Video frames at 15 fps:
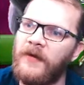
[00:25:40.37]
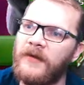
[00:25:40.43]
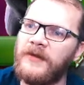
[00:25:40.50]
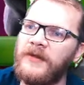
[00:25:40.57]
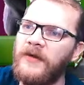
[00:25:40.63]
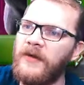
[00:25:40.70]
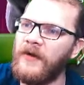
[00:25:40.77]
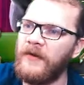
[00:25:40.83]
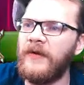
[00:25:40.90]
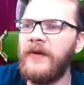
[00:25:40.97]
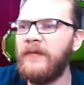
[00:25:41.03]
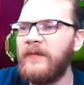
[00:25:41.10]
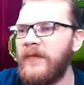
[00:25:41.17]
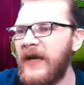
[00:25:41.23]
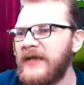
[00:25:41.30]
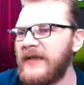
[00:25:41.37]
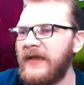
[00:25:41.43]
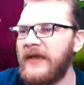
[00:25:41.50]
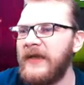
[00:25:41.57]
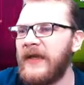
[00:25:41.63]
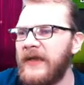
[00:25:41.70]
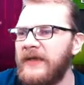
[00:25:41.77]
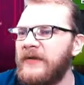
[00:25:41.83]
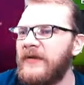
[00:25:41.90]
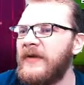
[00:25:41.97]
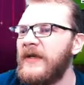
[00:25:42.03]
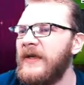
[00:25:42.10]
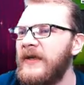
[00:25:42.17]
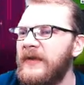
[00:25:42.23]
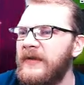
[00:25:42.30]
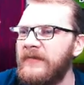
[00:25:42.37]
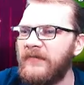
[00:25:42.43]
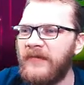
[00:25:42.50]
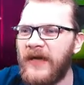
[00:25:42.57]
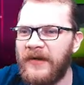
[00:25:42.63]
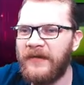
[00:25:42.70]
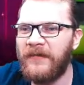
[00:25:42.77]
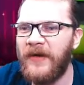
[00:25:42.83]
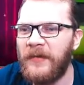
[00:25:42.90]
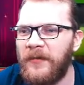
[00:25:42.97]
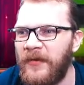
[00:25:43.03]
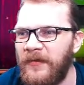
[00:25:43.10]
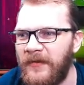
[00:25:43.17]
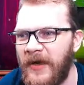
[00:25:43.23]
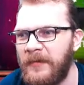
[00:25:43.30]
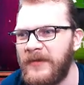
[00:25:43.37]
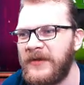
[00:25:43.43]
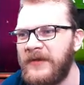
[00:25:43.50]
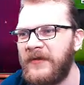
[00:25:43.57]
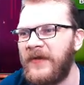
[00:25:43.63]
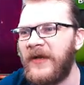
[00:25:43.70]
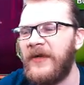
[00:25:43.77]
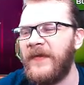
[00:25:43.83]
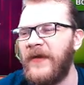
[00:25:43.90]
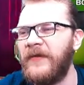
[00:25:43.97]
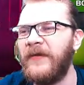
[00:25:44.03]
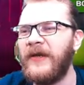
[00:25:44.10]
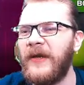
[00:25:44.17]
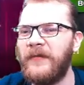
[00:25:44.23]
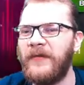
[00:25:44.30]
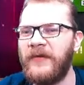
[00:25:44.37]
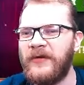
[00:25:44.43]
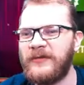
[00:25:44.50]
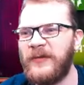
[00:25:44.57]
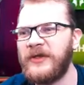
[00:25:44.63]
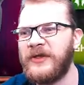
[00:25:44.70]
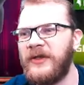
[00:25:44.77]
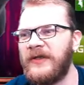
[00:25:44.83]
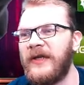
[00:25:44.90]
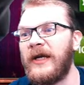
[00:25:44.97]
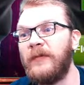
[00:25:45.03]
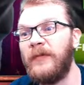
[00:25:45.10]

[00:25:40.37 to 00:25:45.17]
So you basically get to heal kind of 1.5% of the health every time you throw special attack.